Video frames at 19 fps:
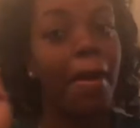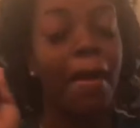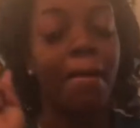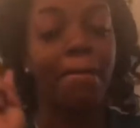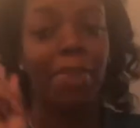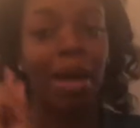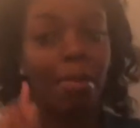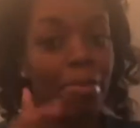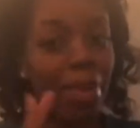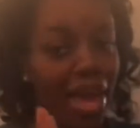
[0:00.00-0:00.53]

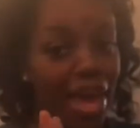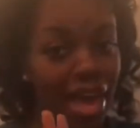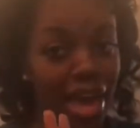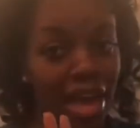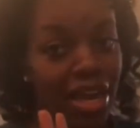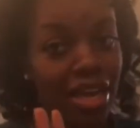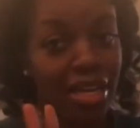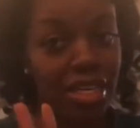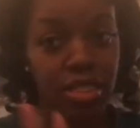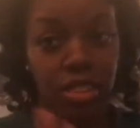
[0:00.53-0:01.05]
My
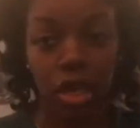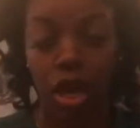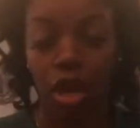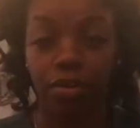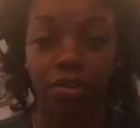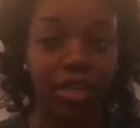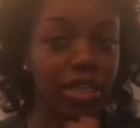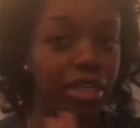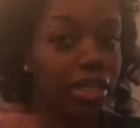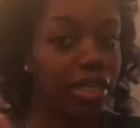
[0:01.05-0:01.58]
bag is
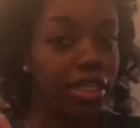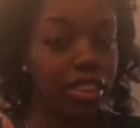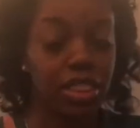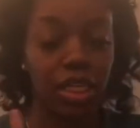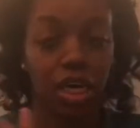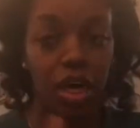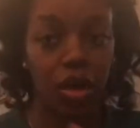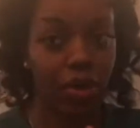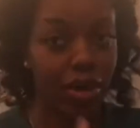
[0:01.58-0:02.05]
already good to go,